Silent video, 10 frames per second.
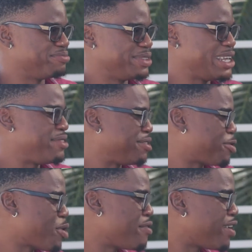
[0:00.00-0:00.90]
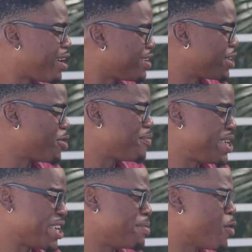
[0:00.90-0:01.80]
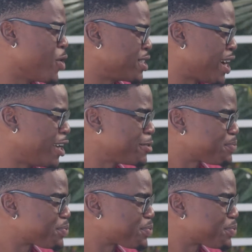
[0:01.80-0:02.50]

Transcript: living forever. Being immortal.